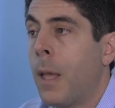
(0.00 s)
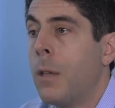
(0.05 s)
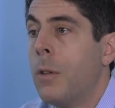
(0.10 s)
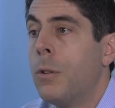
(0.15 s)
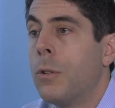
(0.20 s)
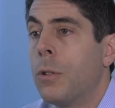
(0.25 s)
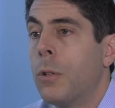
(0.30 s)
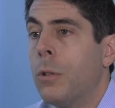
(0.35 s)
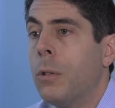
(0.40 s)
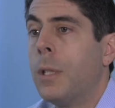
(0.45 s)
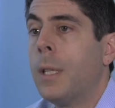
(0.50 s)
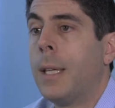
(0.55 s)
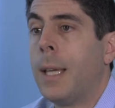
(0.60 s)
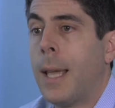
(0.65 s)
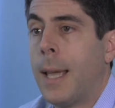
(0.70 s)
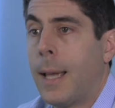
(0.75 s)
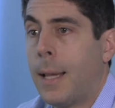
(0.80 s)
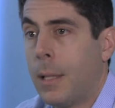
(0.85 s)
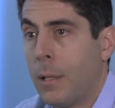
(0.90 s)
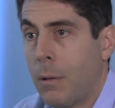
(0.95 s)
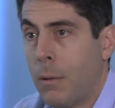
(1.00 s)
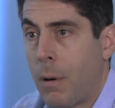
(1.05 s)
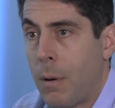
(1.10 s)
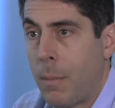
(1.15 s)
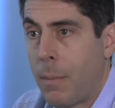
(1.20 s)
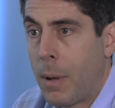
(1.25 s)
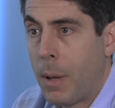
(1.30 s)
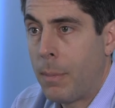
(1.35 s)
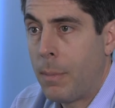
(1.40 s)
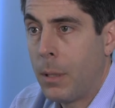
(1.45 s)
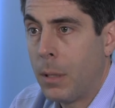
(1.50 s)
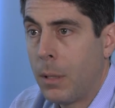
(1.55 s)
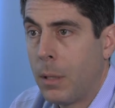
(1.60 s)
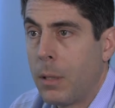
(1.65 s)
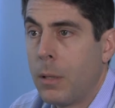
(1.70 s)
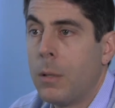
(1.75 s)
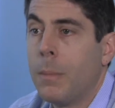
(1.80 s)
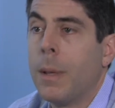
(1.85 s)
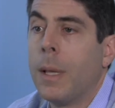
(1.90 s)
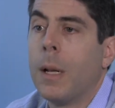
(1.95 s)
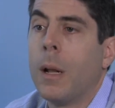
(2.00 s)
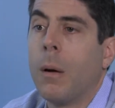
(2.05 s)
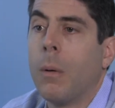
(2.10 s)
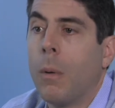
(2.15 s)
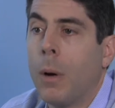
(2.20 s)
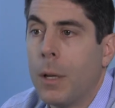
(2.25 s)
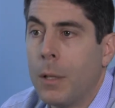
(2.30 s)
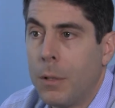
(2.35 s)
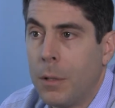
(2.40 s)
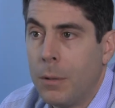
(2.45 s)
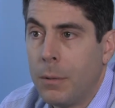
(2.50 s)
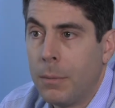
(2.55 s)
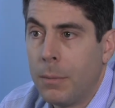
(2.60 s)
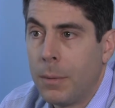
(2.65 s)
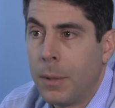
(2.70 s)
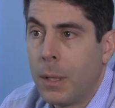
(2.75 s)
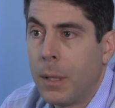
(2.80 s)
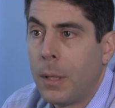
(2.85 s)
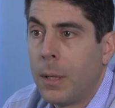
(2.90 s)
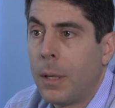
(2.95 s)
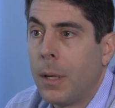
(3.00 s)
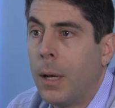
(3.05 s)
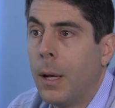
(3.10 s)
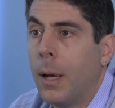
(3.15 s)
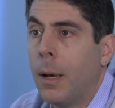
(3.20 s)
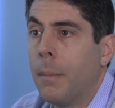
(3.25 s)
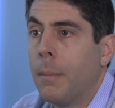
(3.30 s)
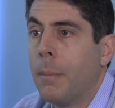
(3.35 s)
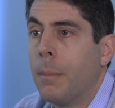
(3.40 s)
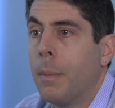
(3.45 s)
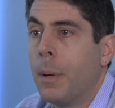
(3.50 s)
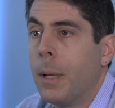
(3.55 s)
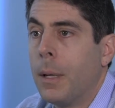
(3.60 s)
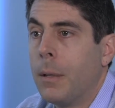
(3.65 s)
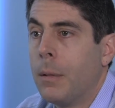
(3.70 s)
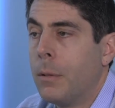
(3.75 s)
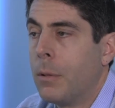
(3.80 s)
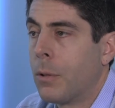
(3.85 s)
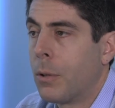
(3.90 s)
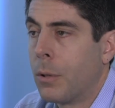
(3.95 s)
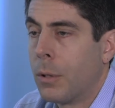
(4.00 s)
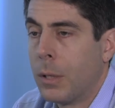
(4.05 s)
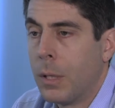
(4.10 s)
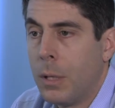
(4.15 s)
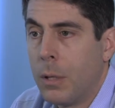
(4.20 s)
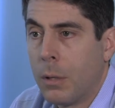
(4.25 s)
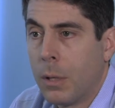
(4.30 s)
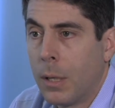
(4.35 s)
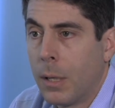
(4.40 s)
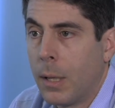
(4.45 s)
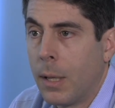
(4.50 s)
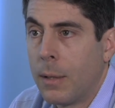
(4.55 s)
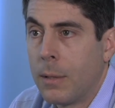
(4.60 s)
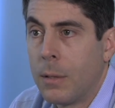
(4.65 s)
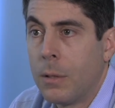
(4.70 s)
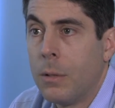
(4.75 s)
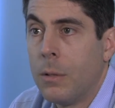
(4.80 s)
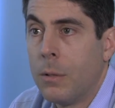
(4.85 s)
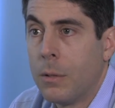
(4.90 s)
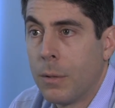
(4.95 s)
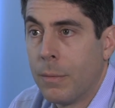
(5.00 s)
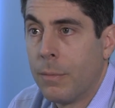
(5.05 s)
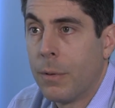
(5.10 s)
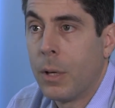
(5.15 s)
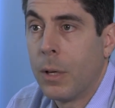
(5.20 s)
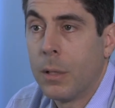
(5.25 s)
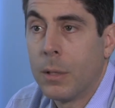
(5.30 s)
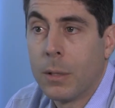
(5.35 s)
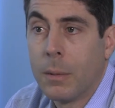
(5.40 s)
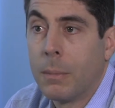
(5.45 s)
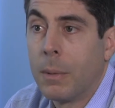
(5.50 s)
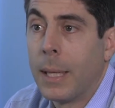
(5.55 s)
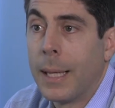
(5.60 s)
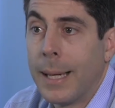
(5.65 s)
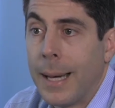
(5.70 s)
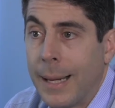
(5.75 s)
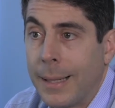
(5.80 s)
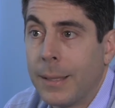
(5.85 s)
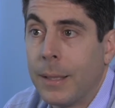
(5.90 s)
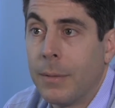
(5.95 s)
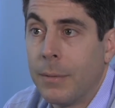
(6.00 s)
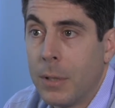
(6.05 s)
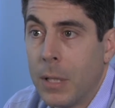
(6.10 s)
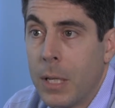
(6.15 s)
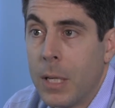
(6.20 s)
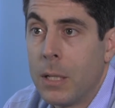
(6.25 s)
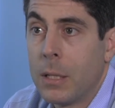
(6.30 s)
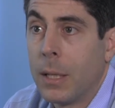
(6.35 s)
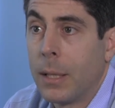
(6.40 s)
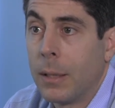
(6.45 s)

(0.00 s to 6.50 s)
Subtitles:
You certainly can go out in public. You may not want to, but certainly you can do some light activities